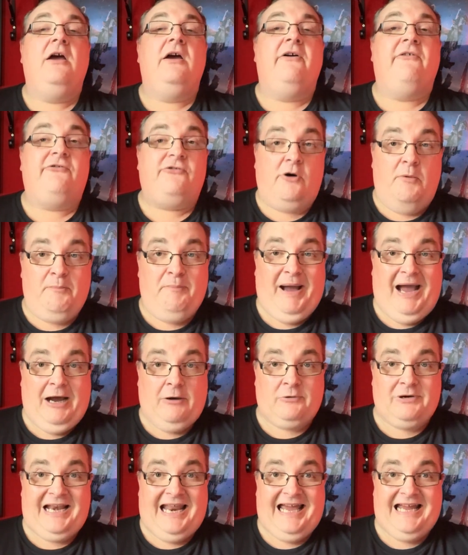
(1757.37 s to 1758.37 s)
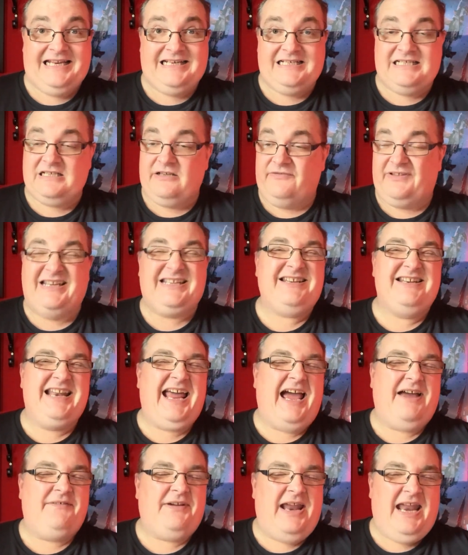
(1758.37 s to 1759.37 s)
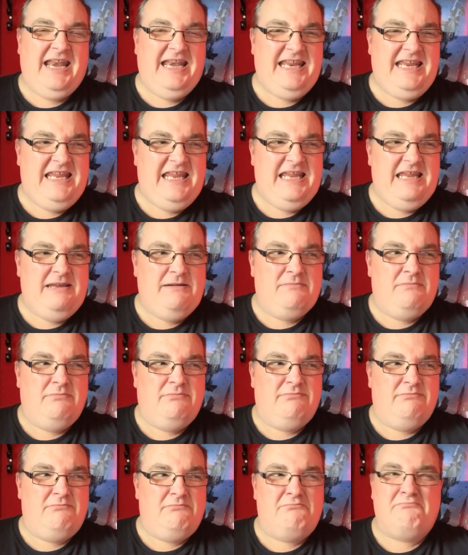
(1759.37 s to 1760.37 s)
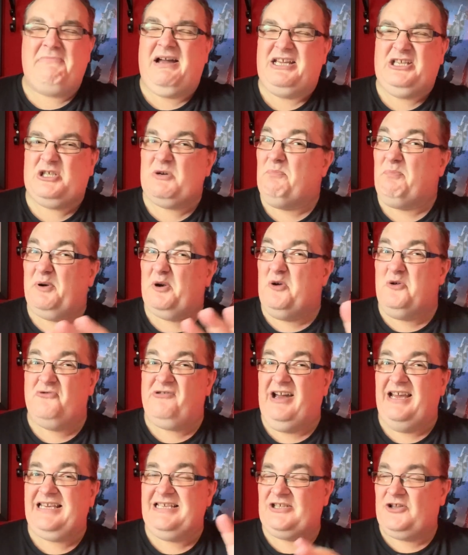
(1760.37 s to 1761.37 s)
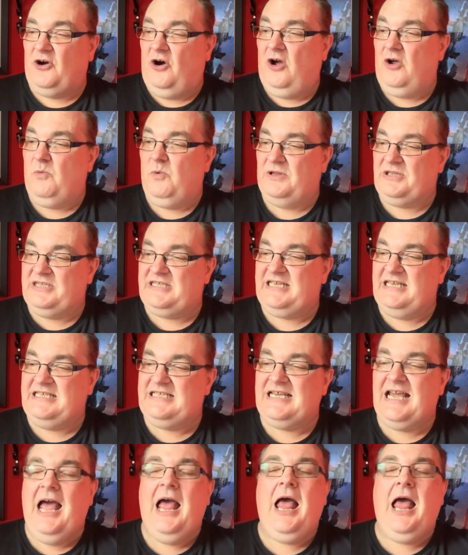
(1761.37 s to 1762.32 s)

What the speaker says: From Poundland. They didn't have any major Blu-rays that I wanted,